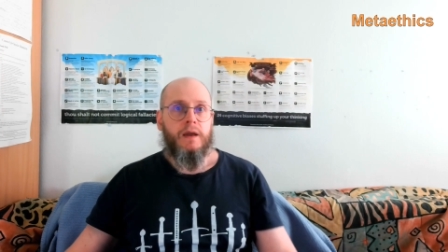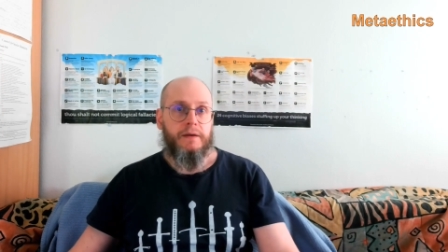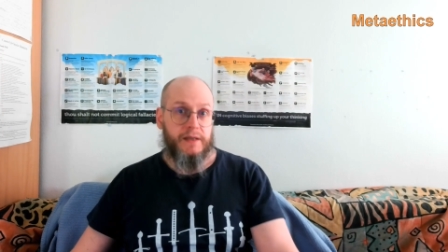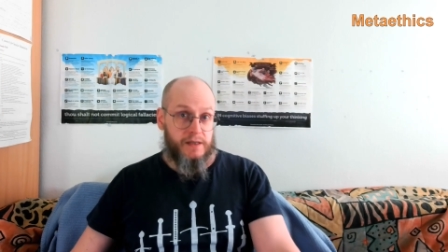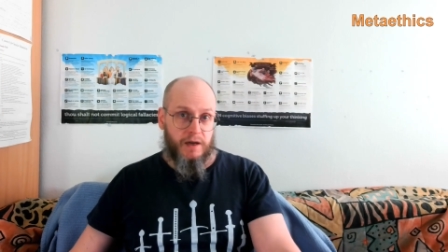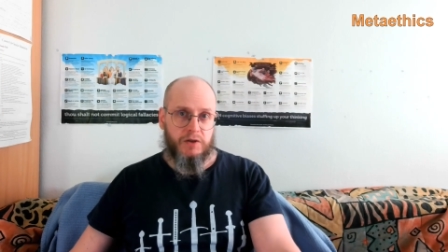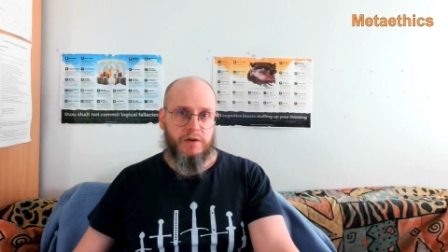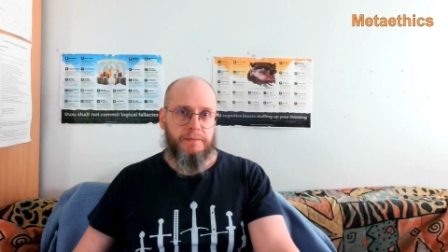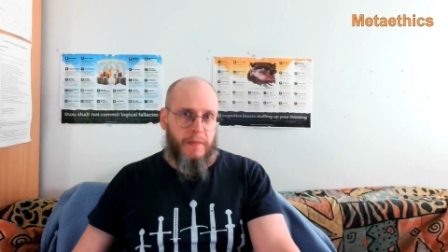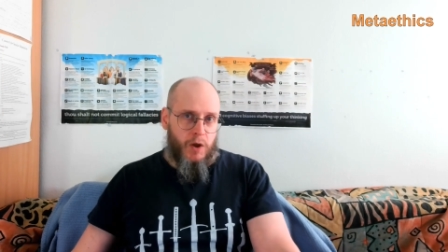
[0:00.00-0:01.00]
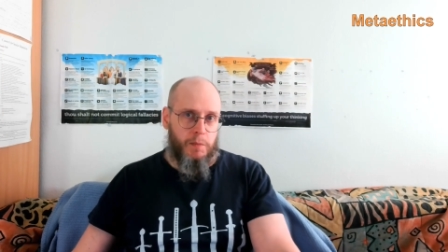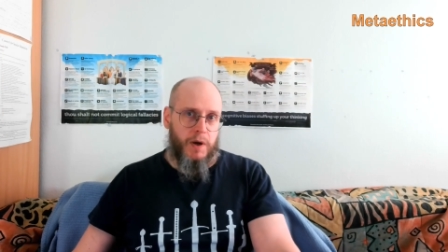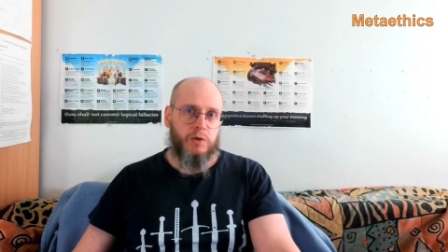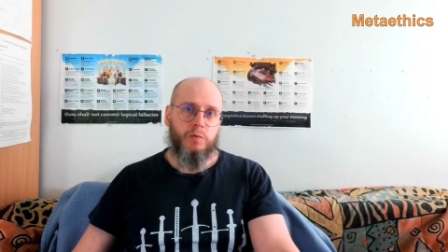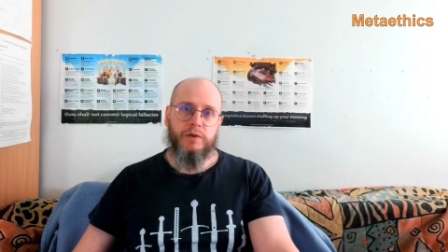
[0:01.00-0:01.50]
discussion
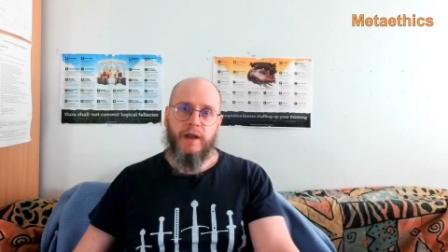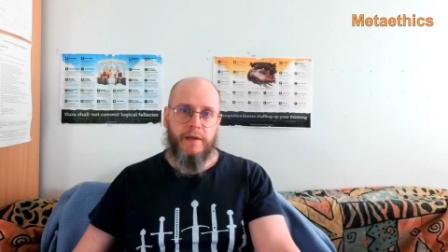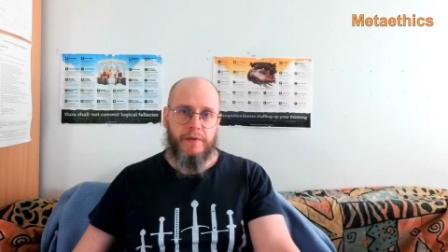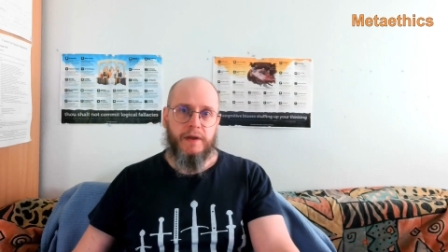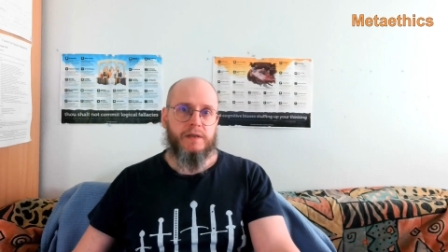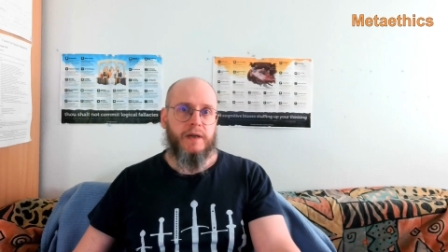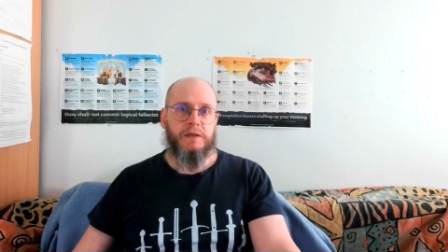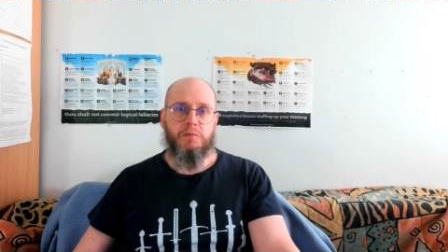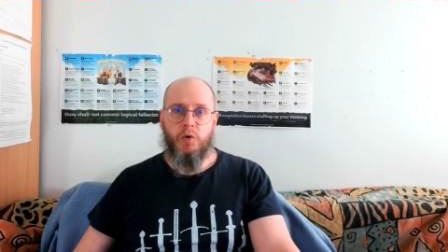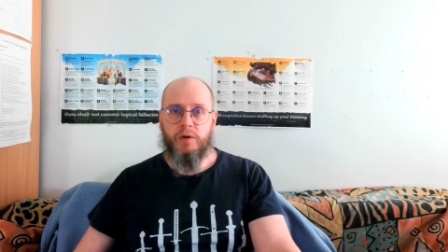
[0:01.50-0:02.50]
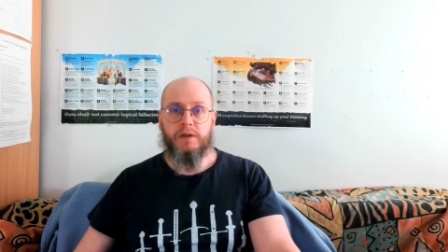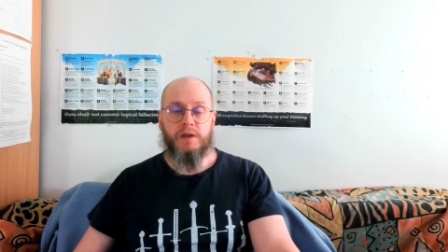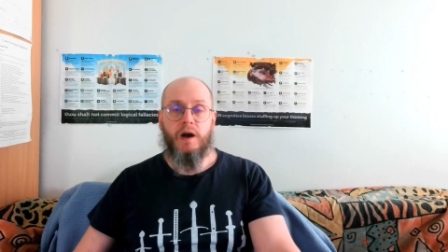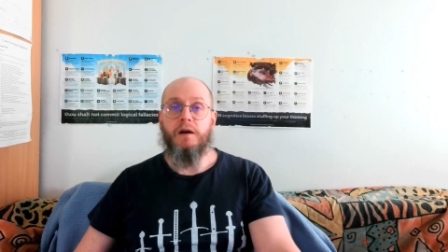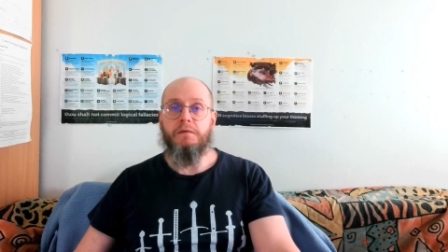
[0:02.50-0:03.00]
about what ethics and morals
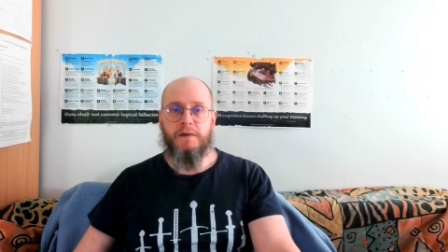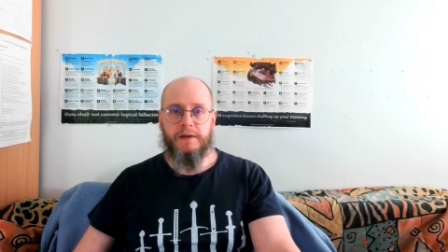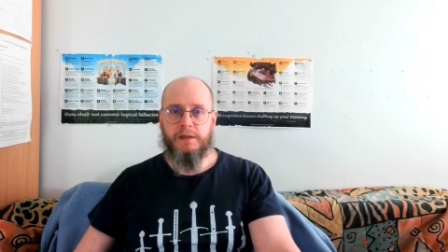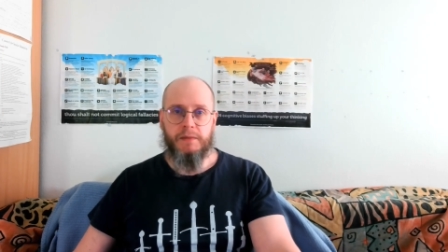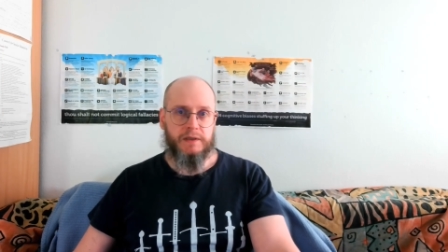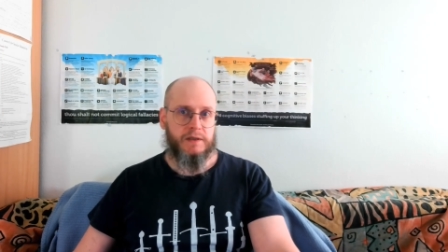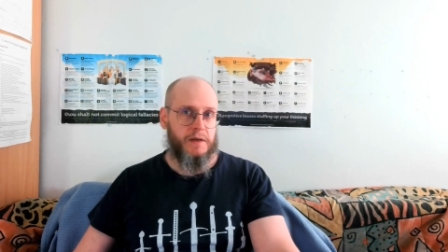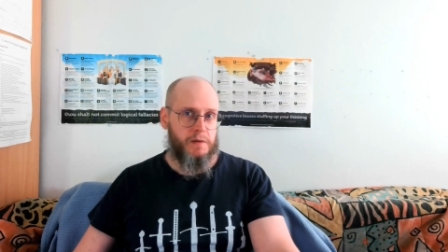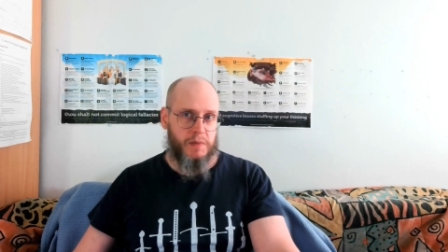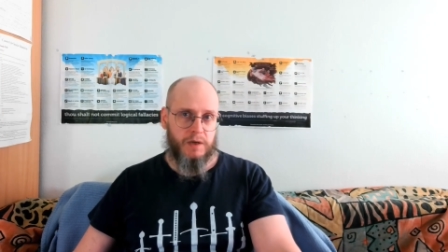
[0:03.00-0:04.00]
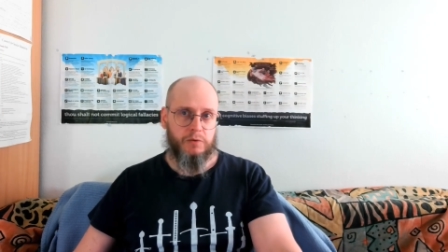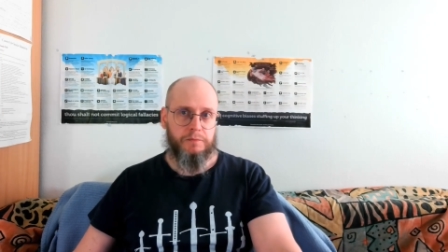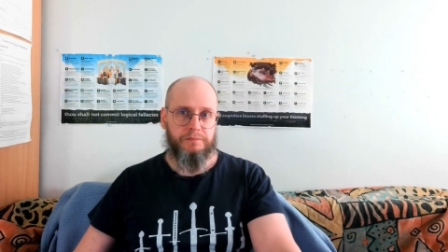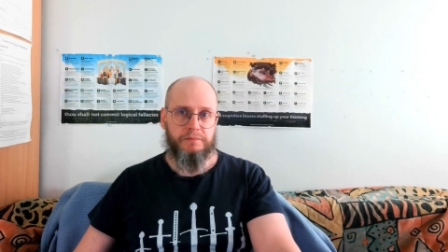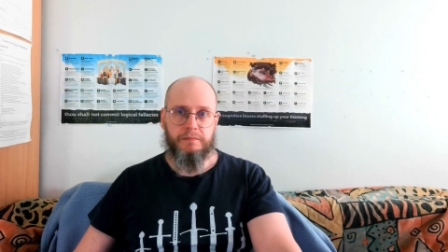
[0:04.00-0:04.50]
are fundamentally about,
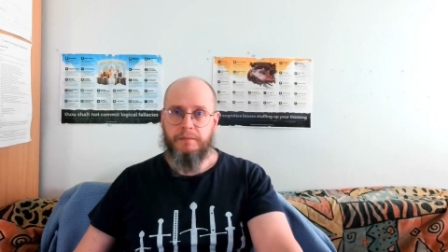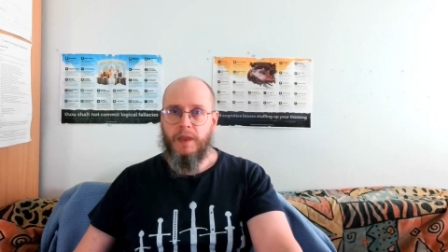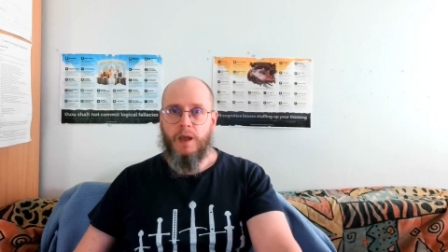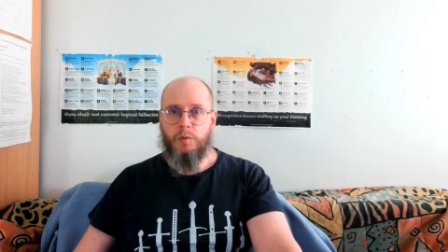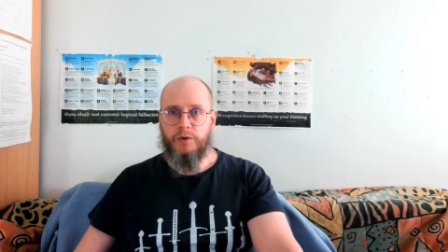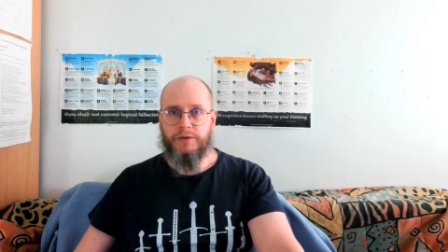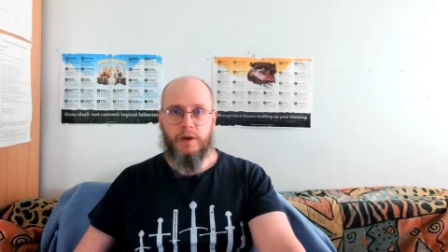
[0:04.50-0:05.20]
what the